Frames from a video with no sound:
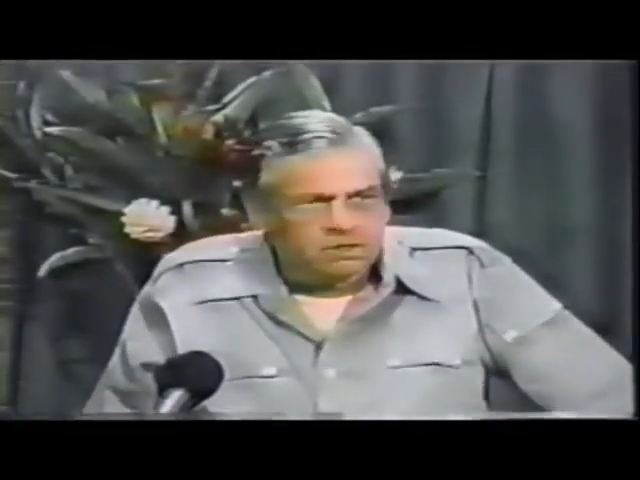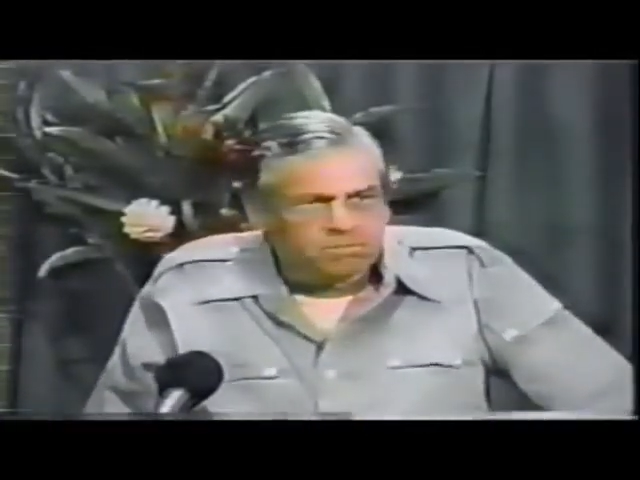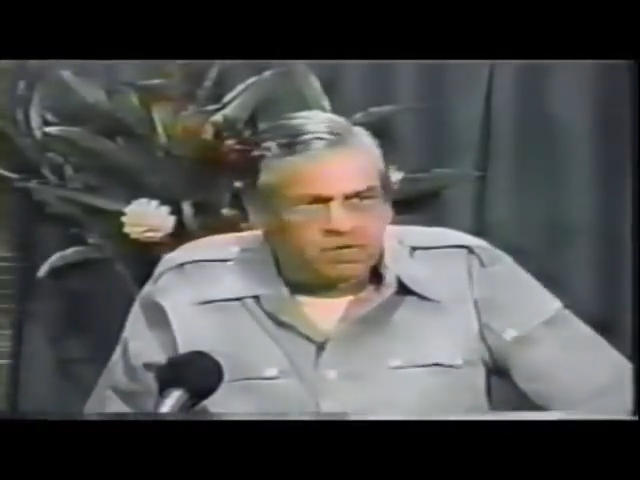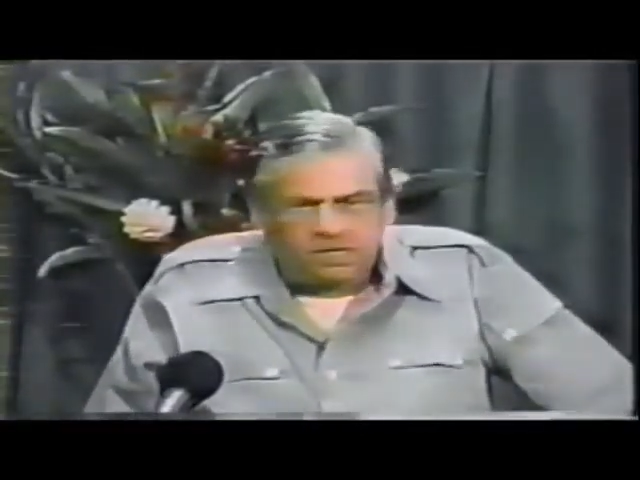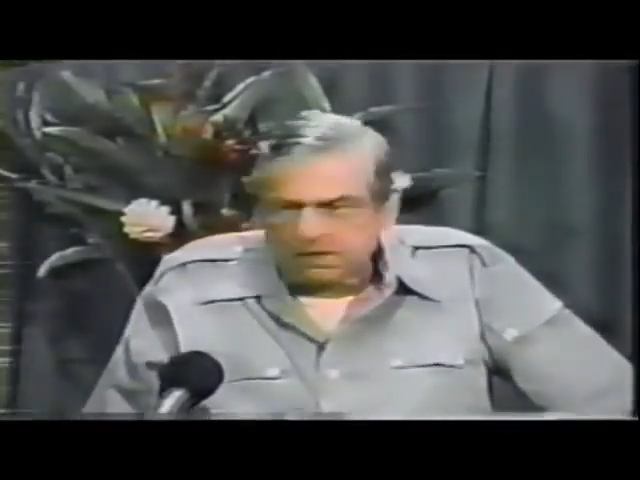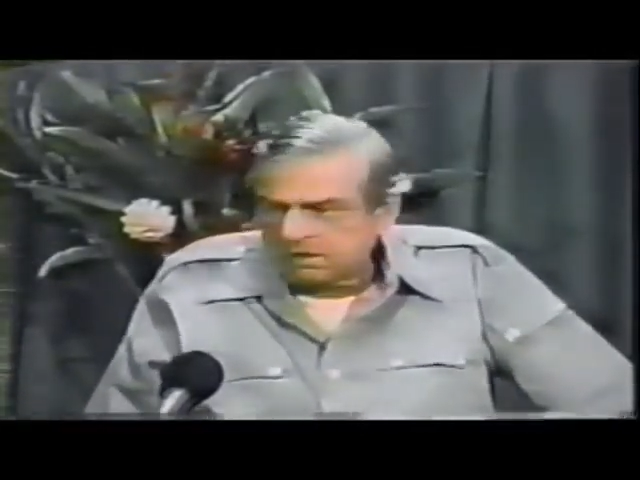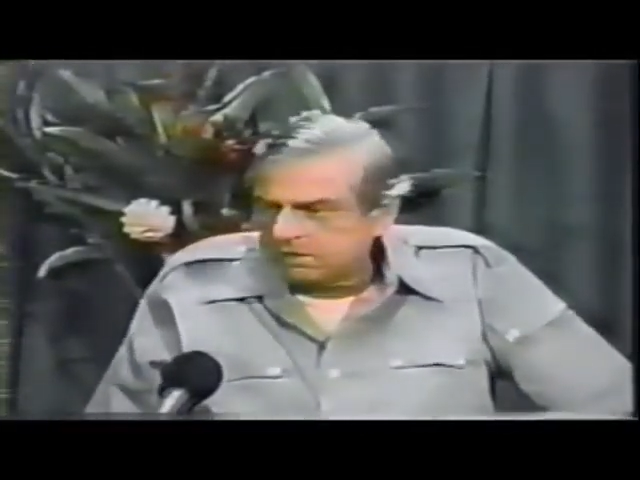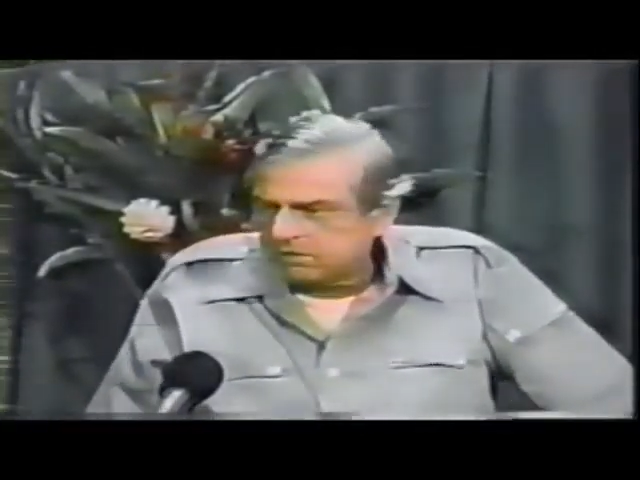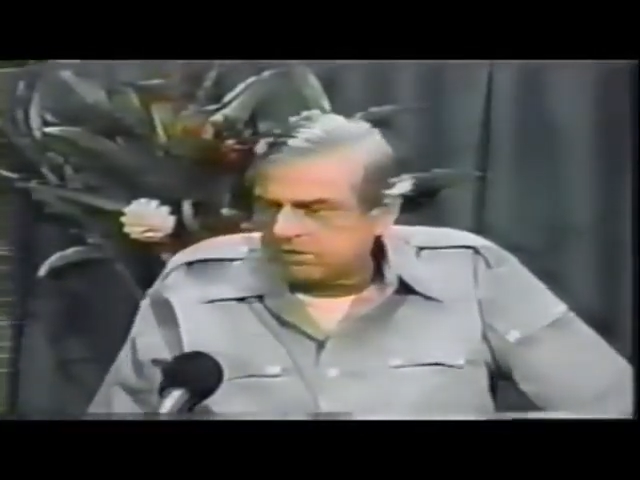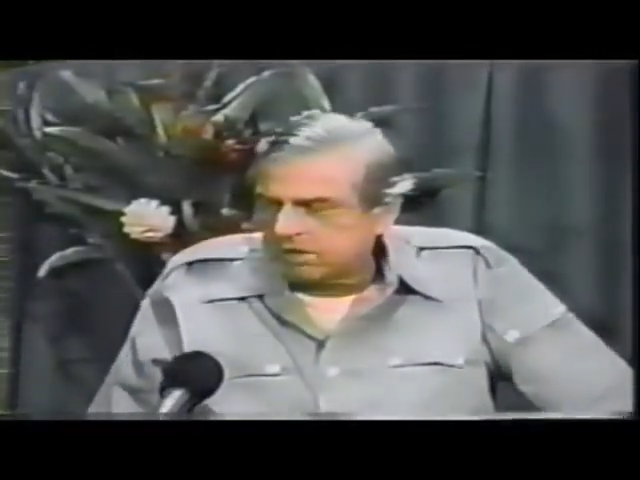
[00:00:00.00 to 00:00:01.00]
by
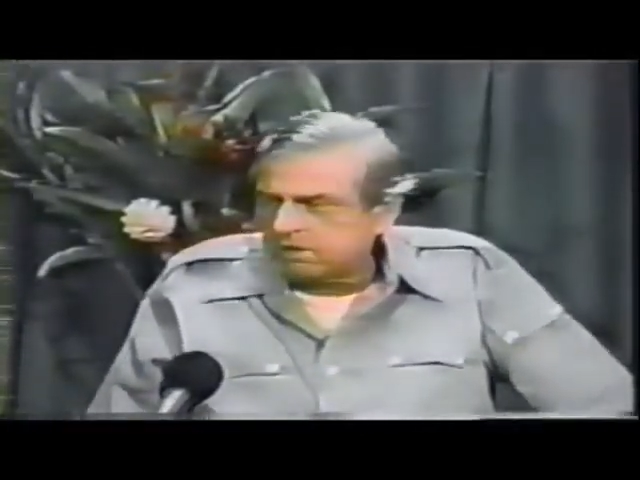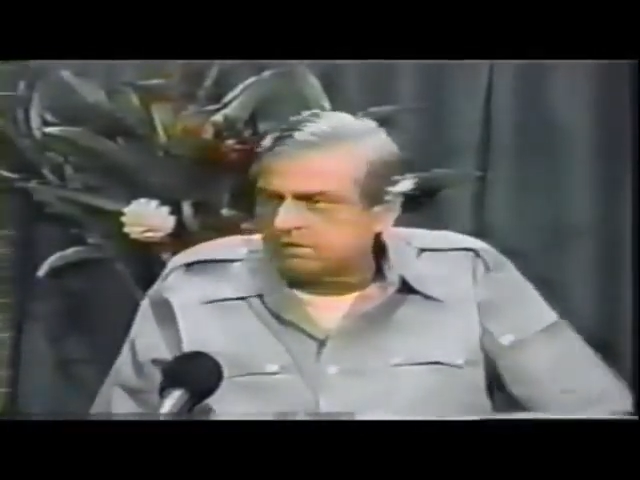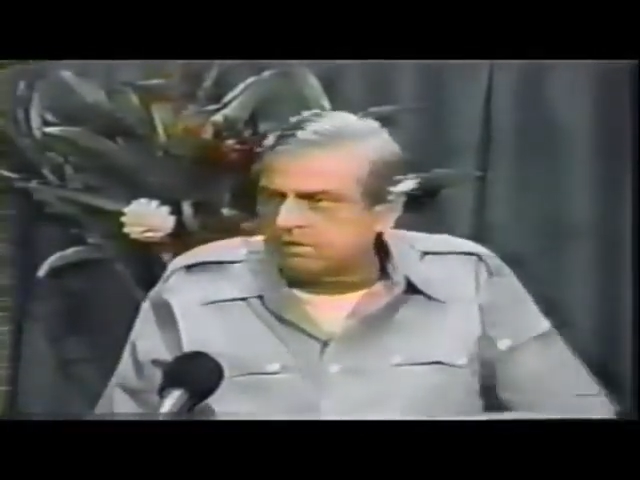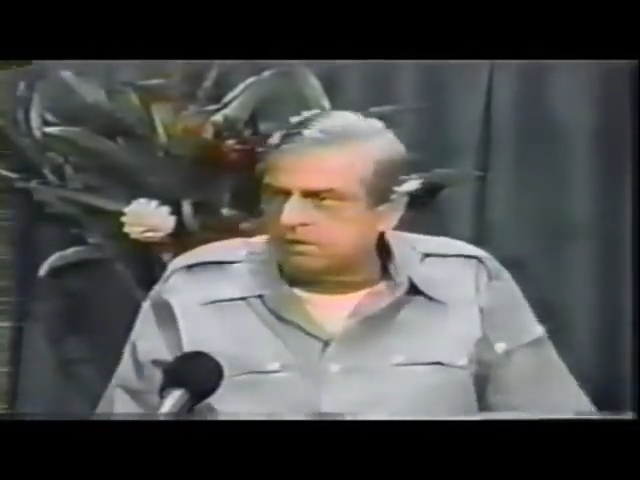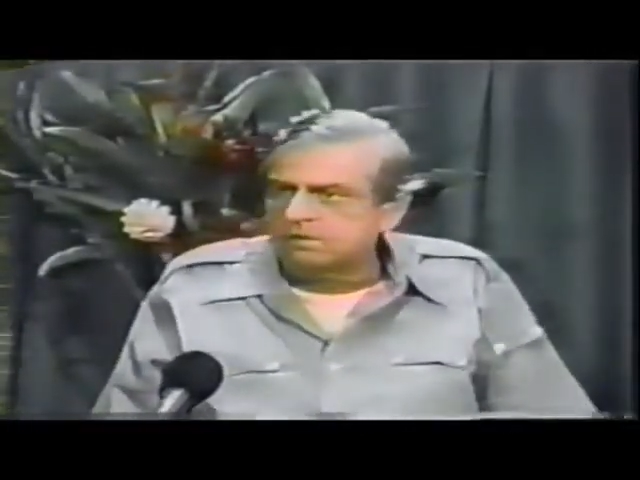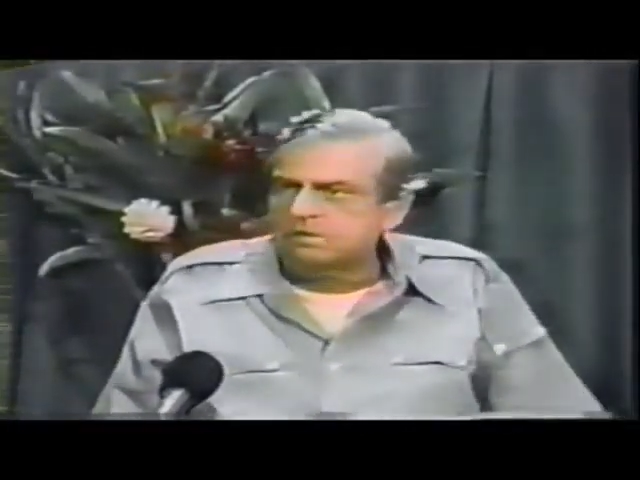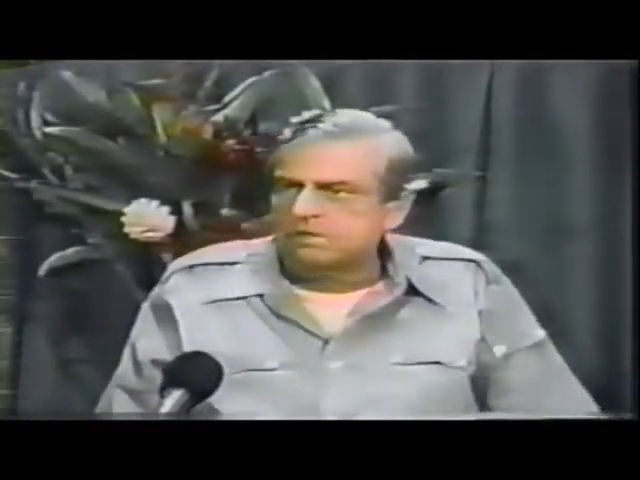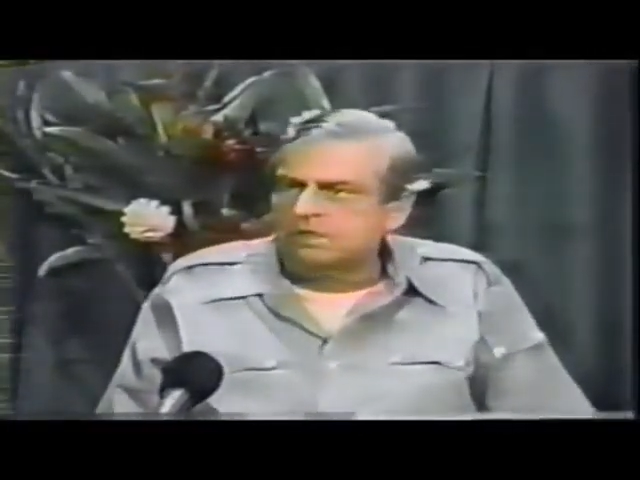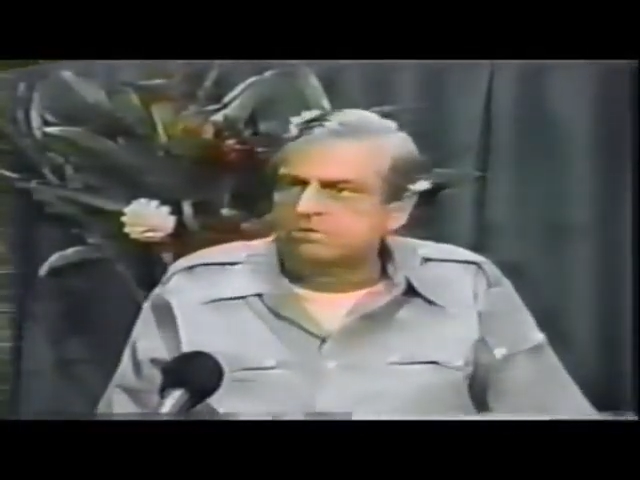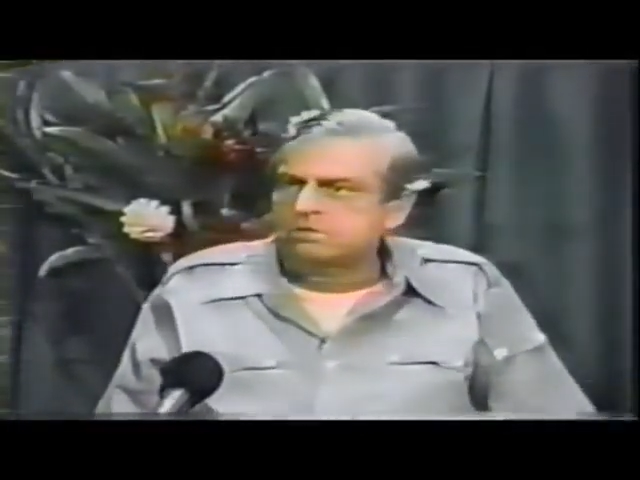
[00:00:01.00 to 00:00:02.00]
Senator
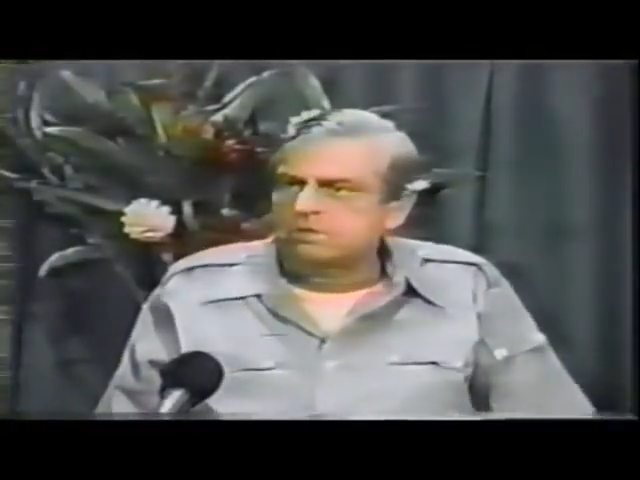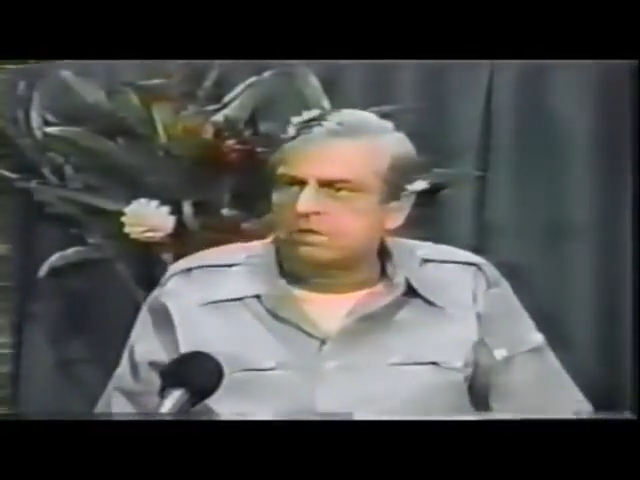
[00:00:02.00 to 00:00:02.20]
Nelson